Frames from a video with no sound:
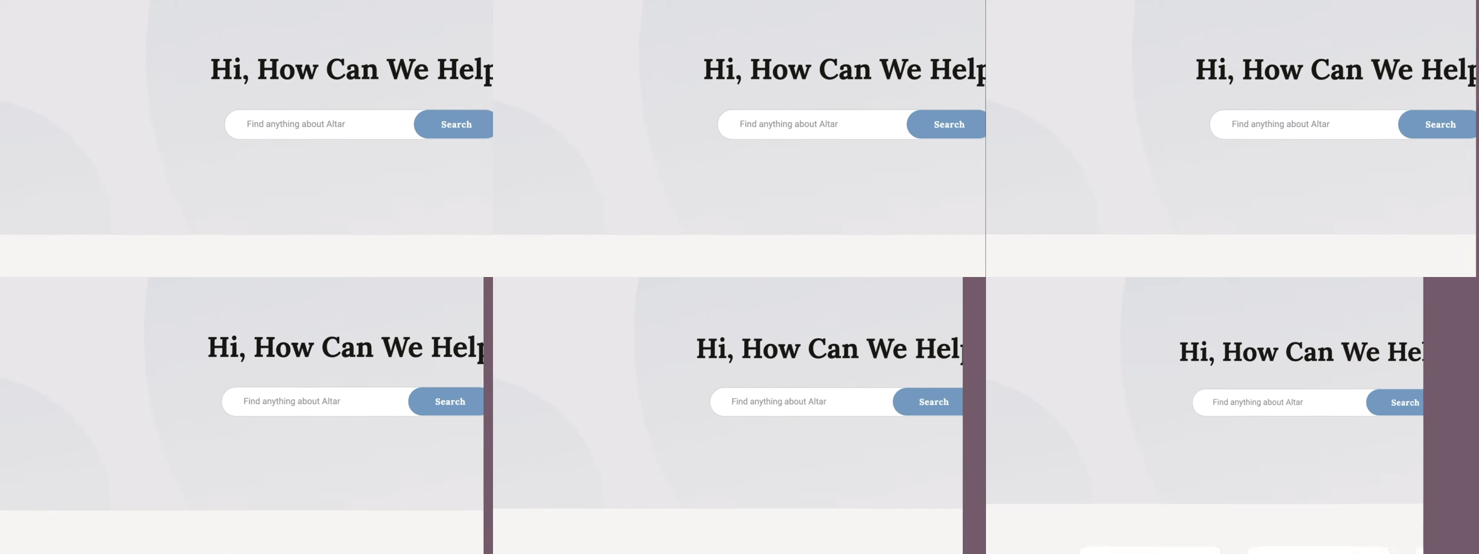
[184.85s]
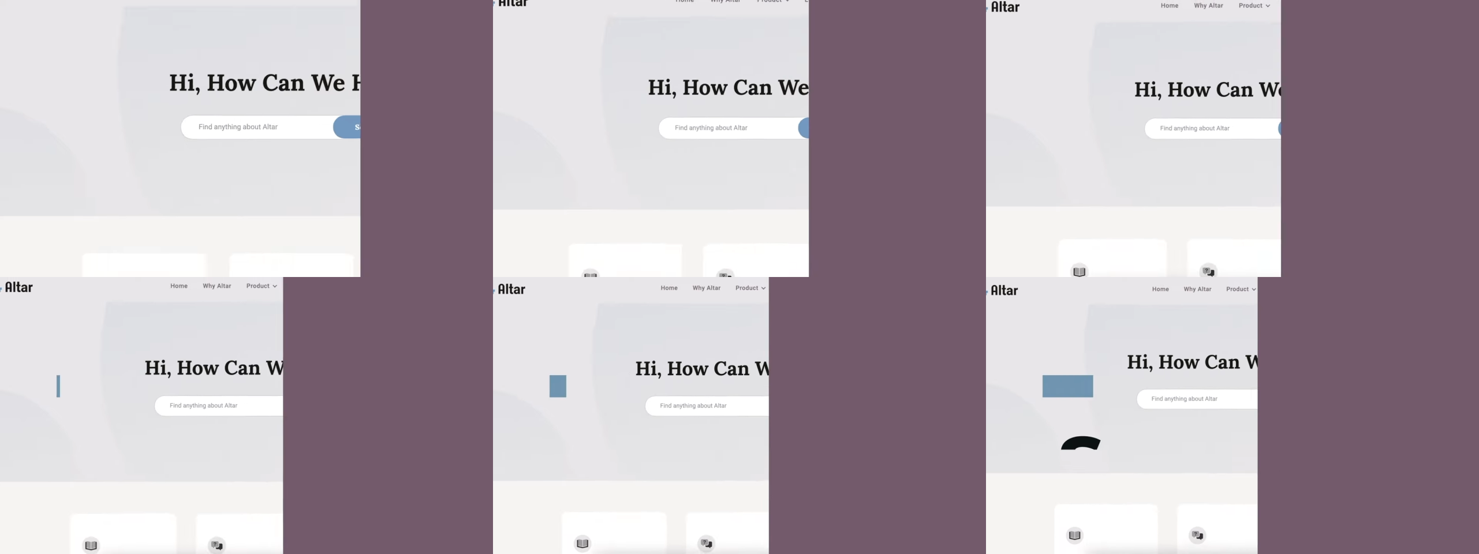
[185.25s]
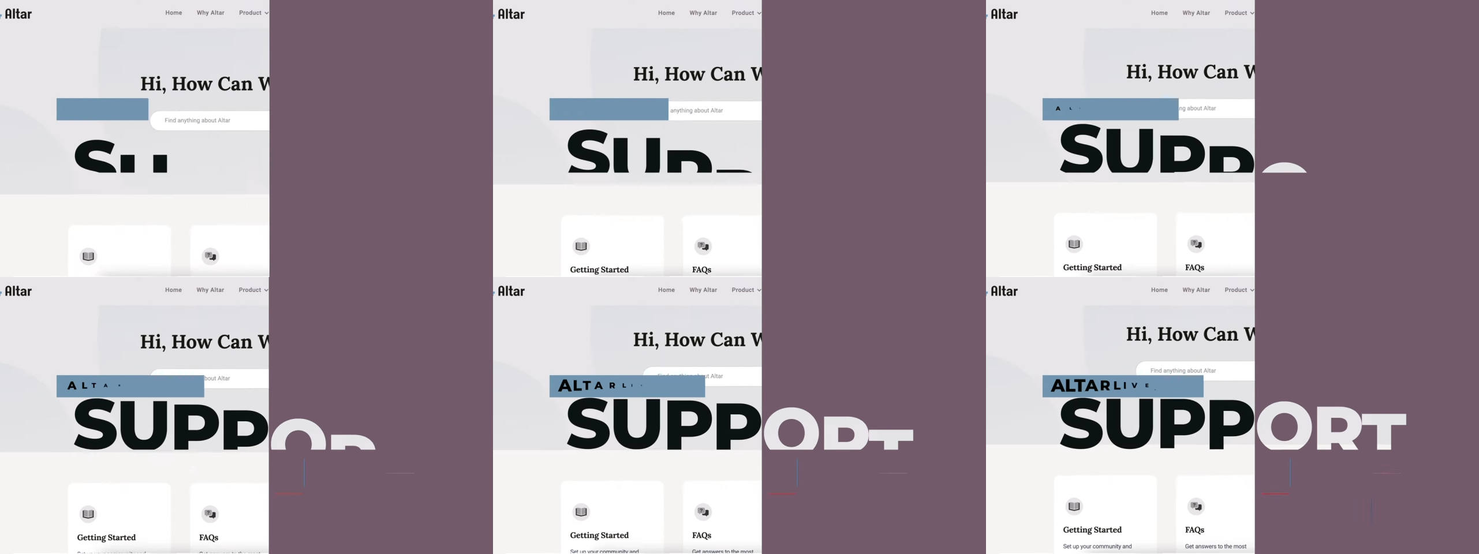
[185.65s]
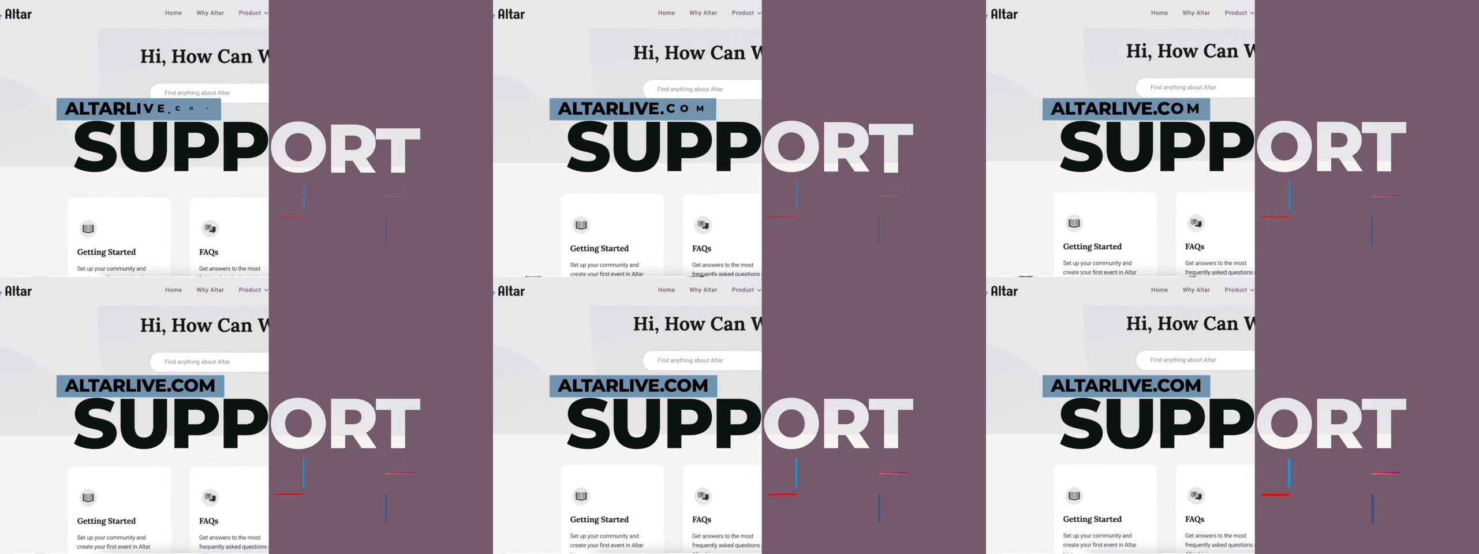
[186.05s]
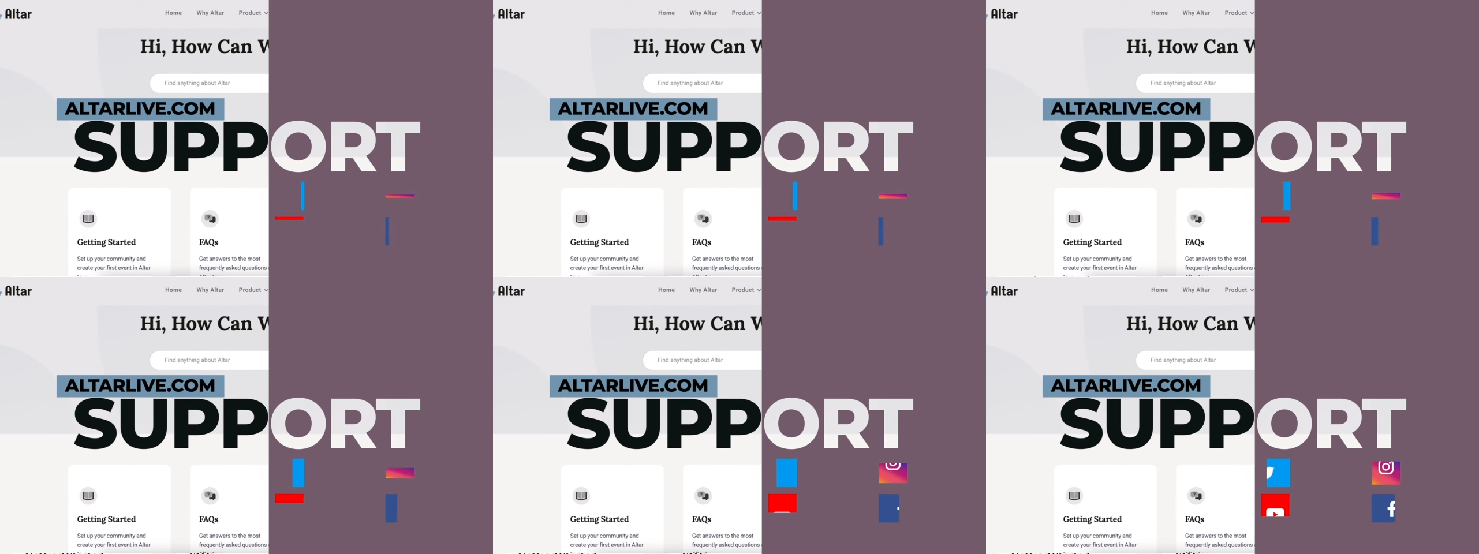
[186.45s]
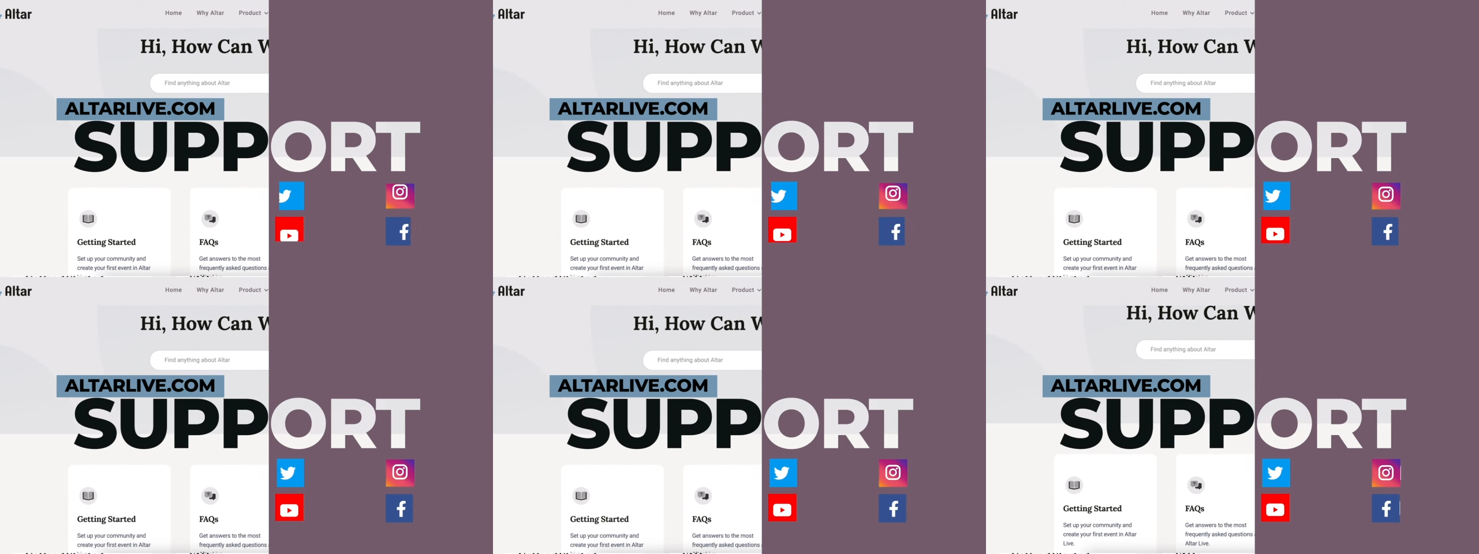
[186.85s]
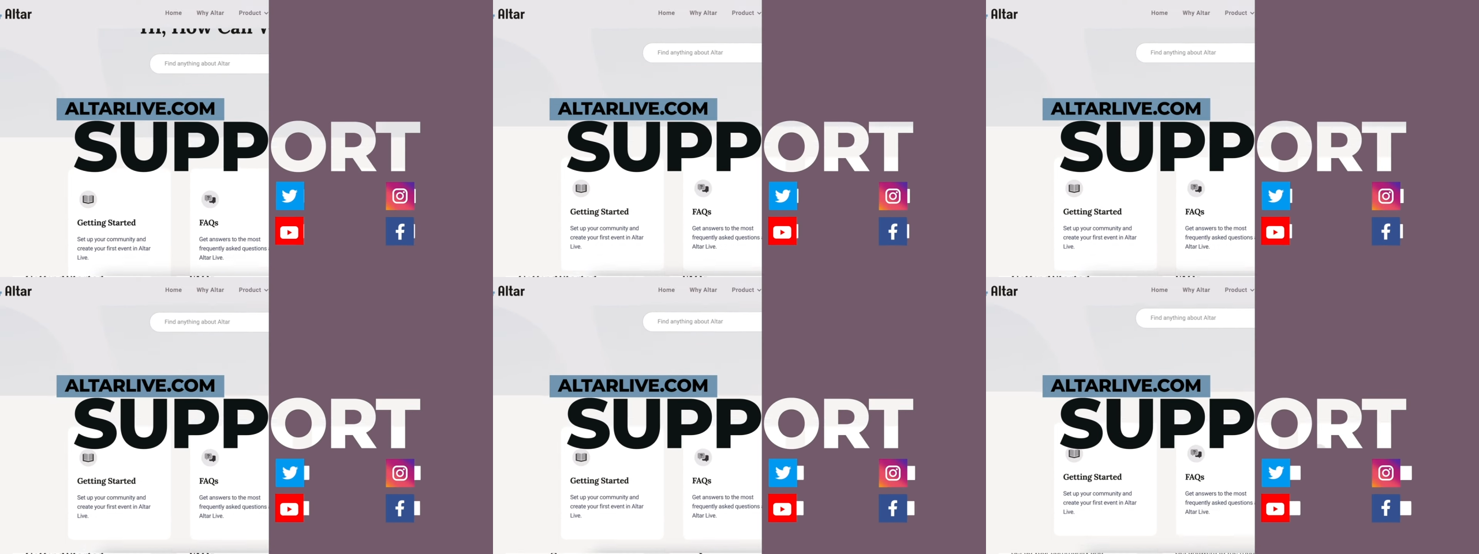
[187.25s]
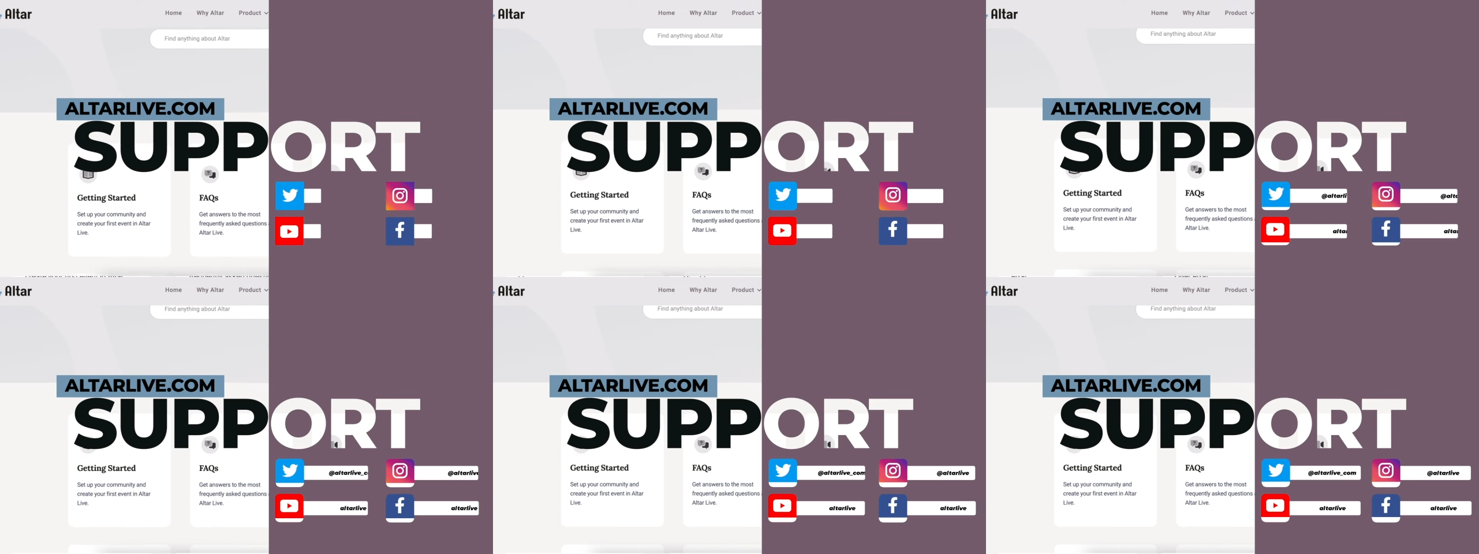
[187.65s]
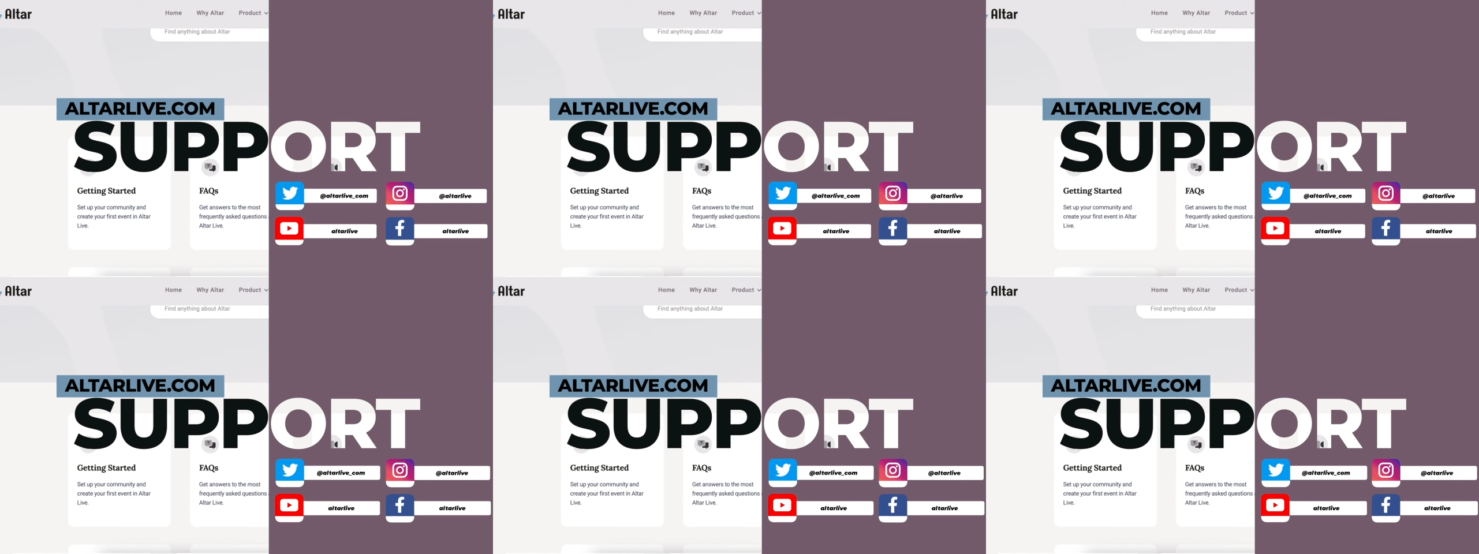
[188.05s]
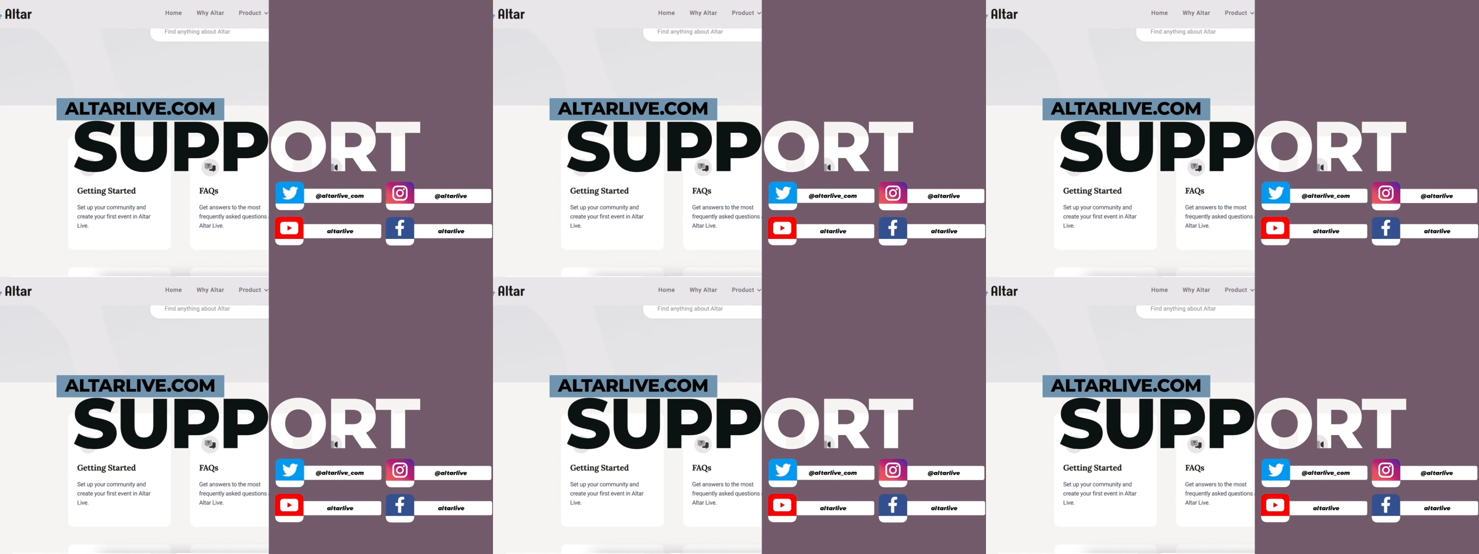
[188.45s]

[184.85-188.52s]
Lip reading: (no speaker visible)